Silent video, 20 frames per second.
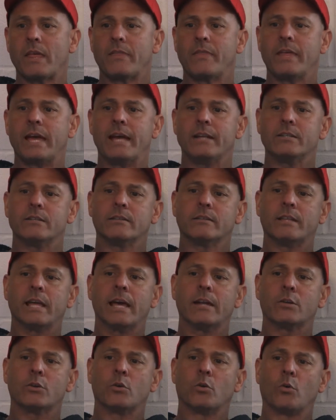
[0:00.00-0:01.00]

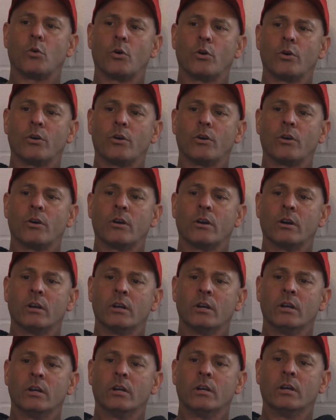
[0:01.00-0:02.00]
that corner
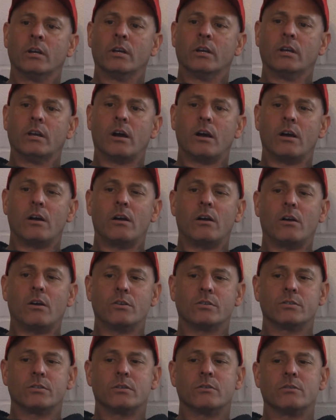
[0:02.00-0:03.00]

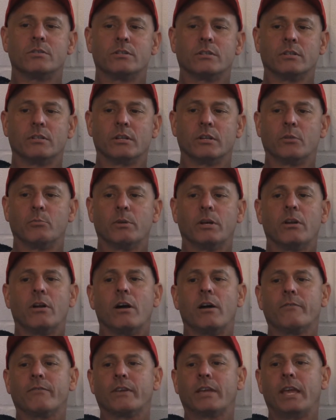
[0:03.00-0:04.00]
also is a little bit
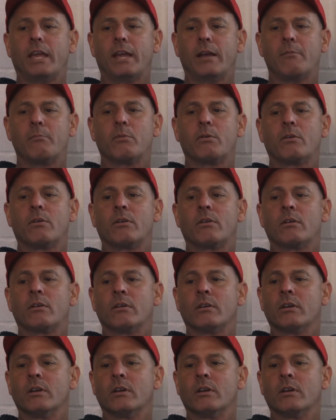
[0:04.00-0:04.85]
off camber.